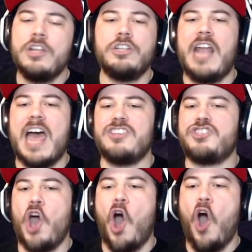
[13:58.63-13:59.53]
Let's
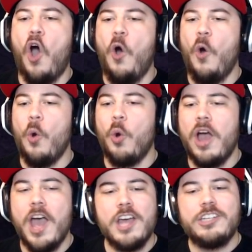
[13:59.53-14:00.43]
go.
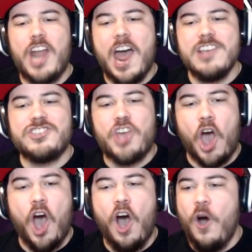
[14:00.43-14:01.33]
Let's
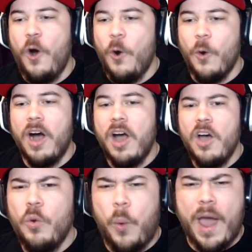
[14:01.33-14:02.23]
go.
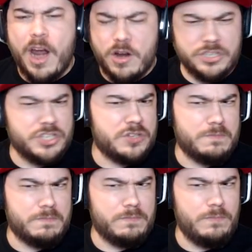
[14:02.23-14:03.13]
Where's
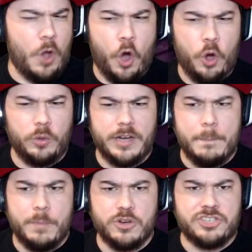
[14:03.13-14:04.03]
hole
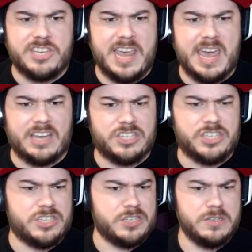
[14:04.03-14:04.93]
number
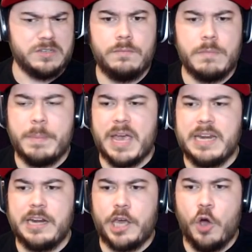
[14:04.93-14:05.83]
six? Maybe I
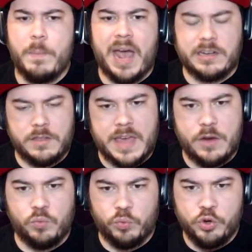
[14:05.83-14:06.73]
need to go back to that
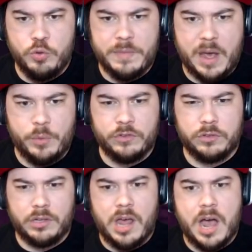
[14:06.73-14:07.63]
room that was
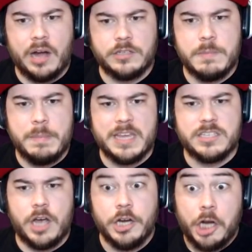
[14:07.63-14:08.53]
locked. Maybe it's
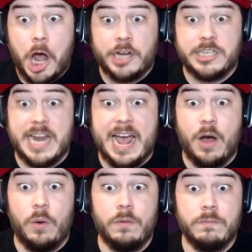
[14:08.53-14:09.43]
unlocked
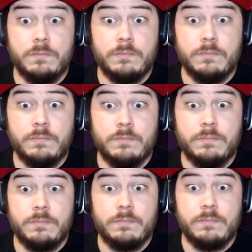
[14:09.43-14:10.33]
now.
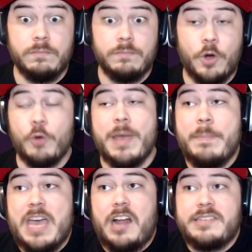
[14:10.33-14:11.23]
Or
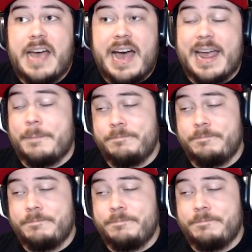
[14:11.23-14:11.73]
maybe I'll die.